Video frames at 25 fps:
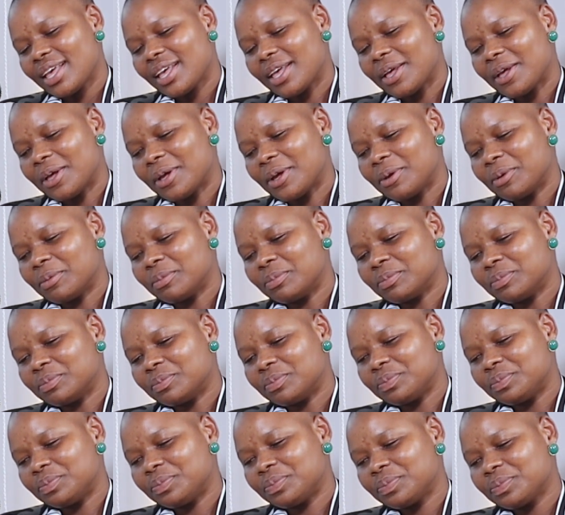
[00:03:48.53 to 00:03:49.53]
I
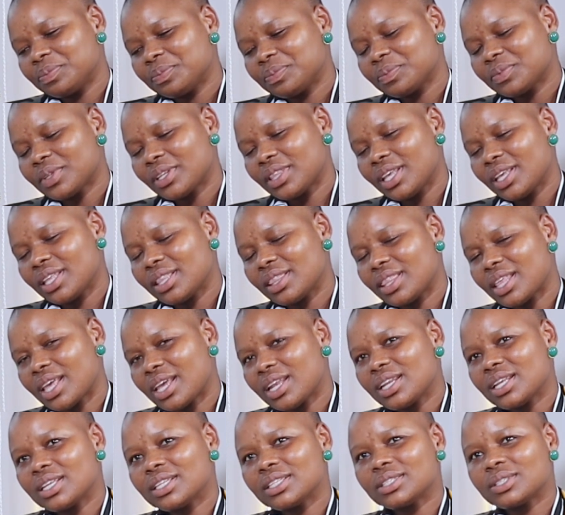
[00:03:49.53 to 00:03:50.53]
think
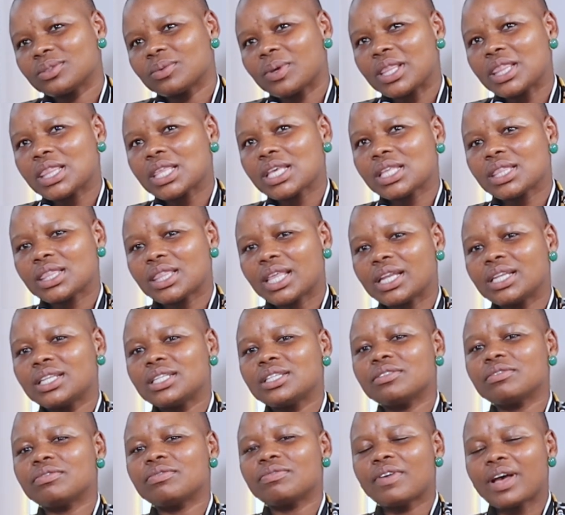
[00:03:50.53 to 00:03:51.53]
that is one thing that
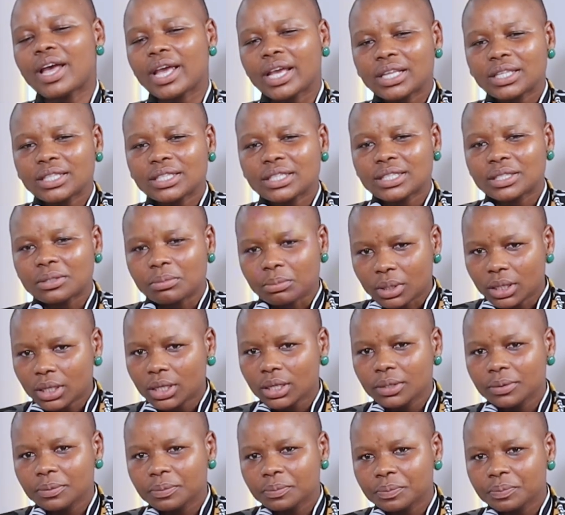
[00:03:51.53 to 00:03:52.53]
defines
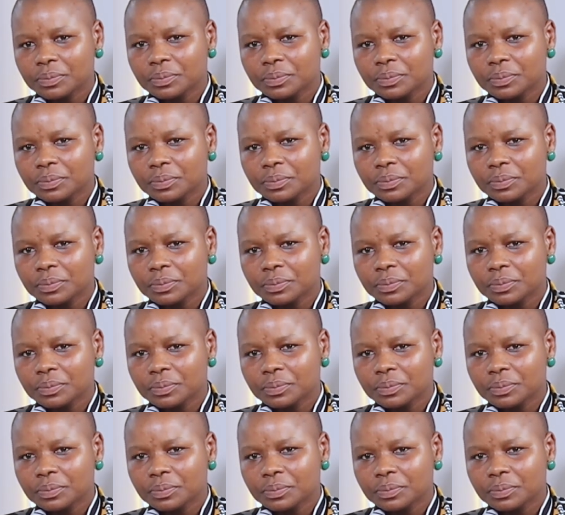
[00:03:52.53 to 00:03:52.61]
me,